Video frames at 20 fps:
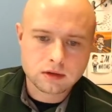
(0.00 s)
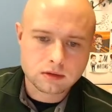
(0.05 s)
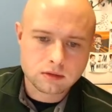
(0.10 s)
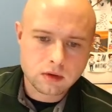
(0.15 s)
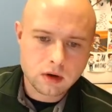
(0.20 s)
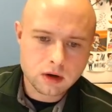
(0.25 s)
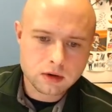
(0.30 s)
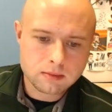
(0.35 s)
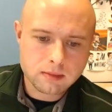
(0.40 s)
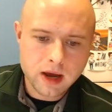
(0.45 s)

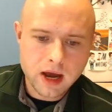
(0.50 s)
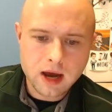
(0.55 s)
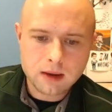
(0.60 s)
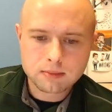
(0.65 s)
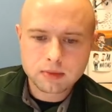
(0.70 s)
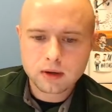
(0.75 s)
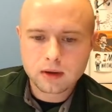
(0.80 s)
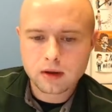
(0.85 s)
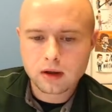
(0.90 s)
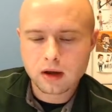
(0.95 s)
roadmap,
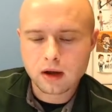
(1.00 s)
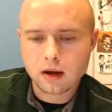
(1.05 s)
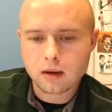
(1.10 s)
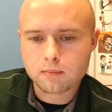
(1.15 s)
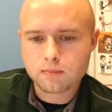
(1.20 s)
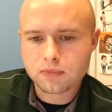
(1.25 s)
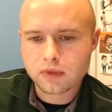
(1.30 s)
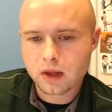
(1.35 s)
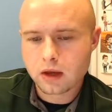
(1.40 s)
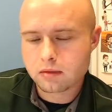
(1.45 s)

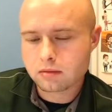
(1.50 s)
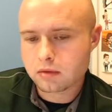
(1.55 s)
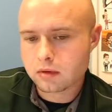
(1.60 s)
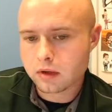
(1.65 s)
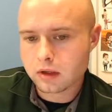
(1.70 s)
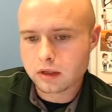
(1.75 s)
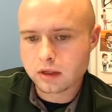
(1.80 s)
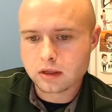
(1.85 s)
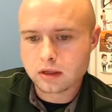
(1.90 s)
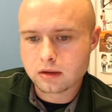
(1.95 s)
and
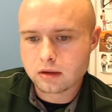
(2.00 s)
really